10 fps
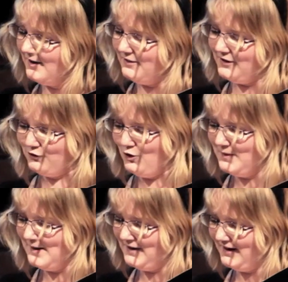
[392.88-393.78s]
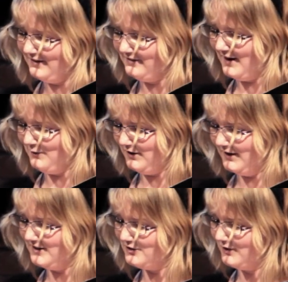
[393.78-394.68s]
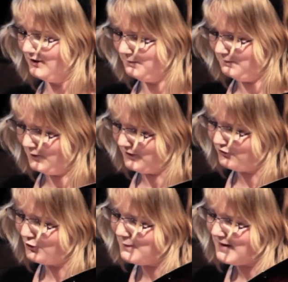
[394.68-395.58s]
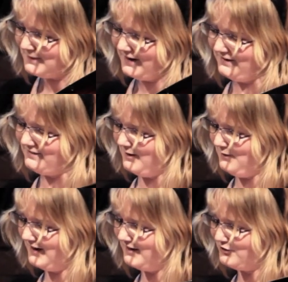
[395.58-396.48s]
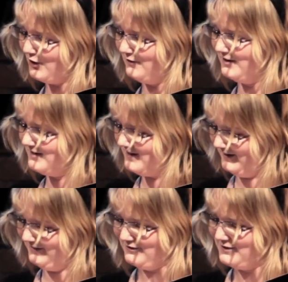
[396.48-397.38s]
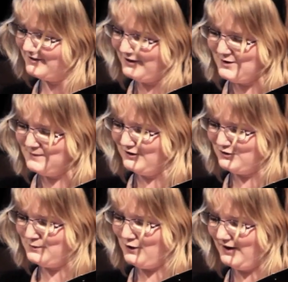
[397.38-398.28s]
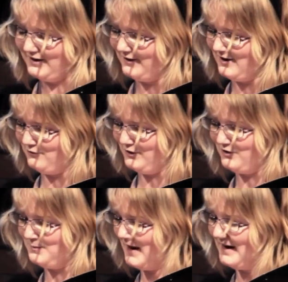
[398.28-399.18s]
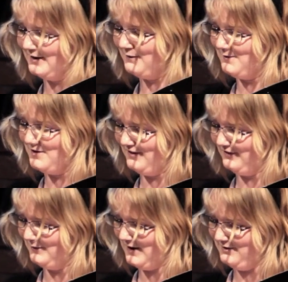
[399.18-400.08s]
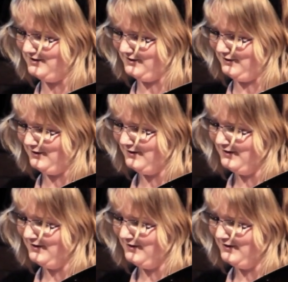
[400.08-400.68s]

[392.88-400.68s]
This all may make us sound like intolerant nerds, but there's so much more I could cover explaining why we think the way we do.